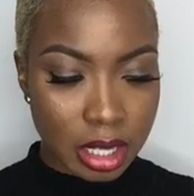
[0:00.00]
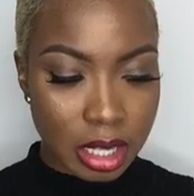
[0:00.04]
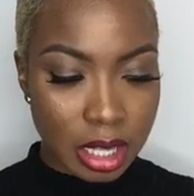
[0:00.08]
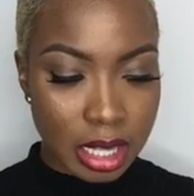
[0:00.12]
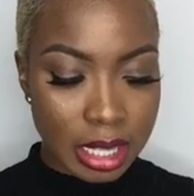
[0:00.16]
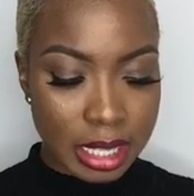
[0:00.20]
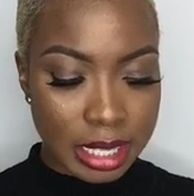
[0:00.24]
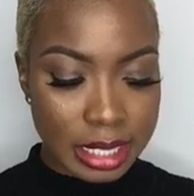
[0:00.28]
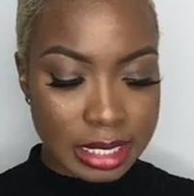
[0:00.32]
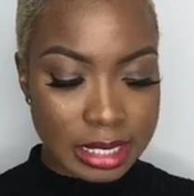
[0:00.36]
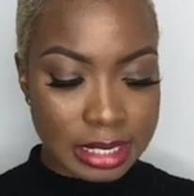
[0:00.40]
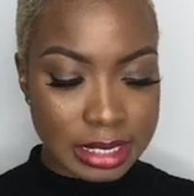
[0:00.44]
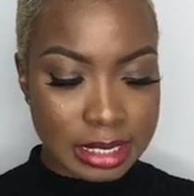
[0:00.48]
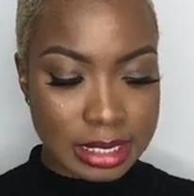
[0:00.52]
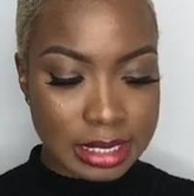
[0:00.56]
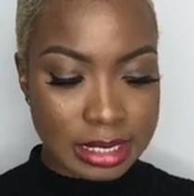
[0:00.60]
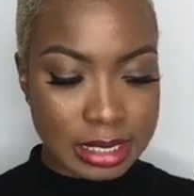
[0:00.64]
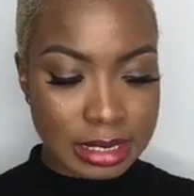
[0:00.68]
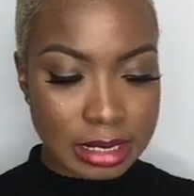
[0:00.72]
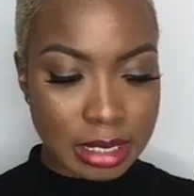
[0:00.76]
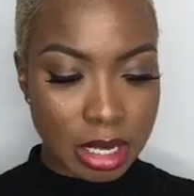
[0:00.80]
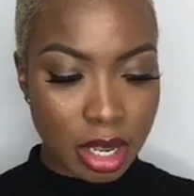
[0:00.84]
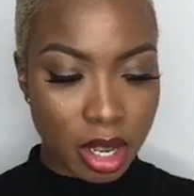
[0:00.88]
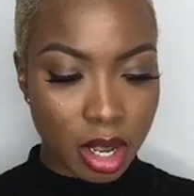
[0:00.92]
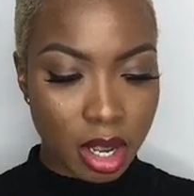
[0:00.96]
is
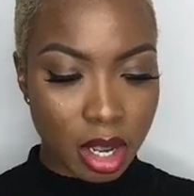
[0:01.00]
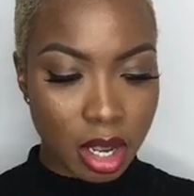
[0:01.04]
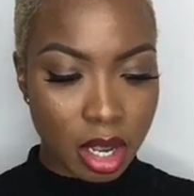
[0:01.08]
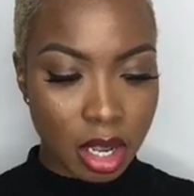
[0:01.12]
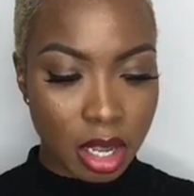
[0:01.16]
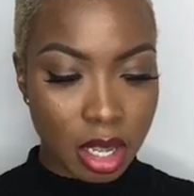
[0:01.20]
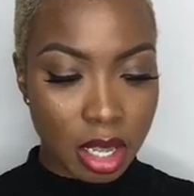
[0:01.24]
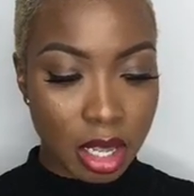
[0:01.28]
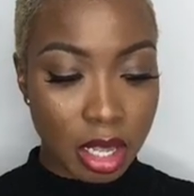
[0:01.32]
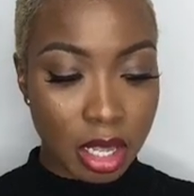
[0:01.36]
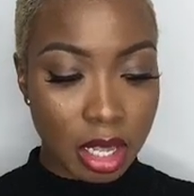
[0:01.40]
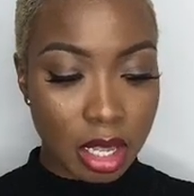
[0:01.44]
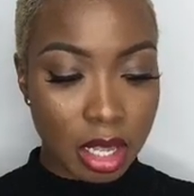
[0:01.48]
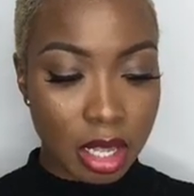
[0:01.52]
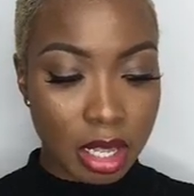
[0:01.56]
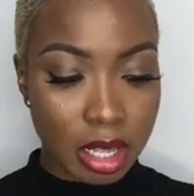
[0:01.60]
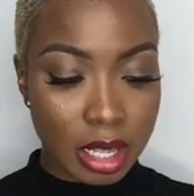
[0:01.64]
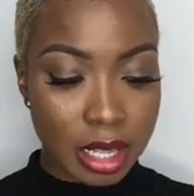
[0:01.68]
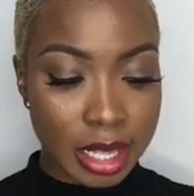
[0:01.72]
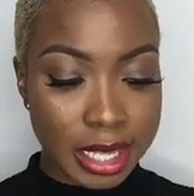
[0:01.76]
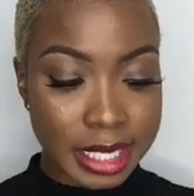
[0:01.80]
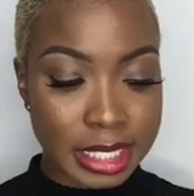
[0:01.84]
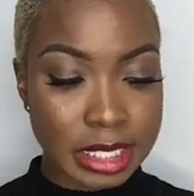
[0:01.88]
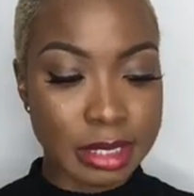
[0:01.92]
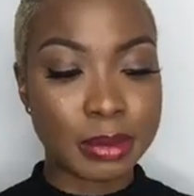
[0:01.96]

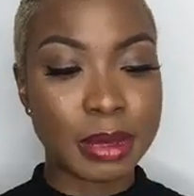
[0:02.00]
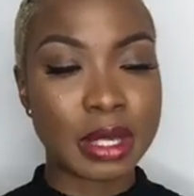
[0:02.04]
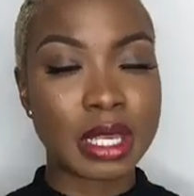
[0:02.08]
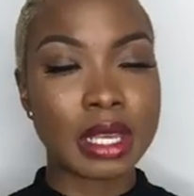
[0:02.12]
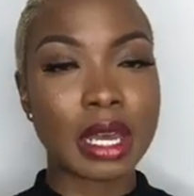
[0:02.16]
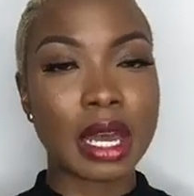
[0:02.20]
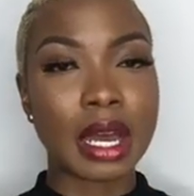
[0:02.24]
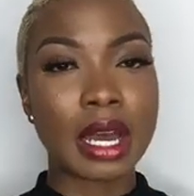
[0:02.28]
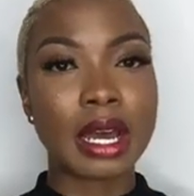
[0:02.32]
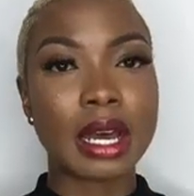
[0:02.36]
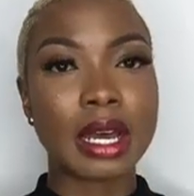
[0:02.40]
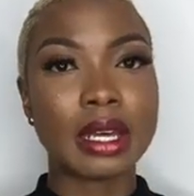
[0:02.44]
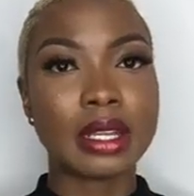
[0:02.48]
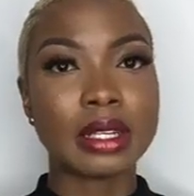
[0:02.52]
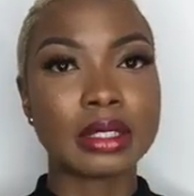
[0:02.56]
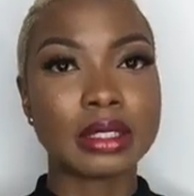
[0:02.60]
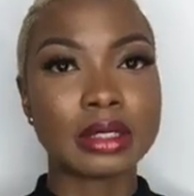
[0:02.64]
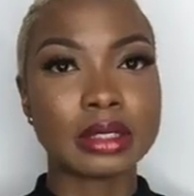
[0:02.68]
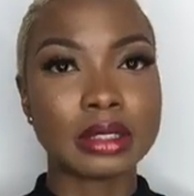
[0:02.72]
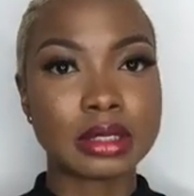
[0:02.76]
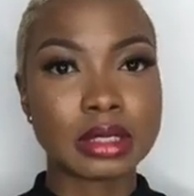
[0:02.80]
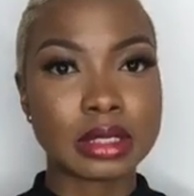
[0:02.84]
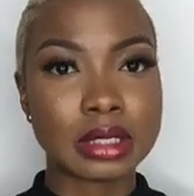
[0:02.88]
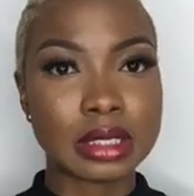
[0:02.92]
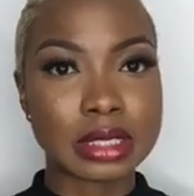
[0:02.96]
beyond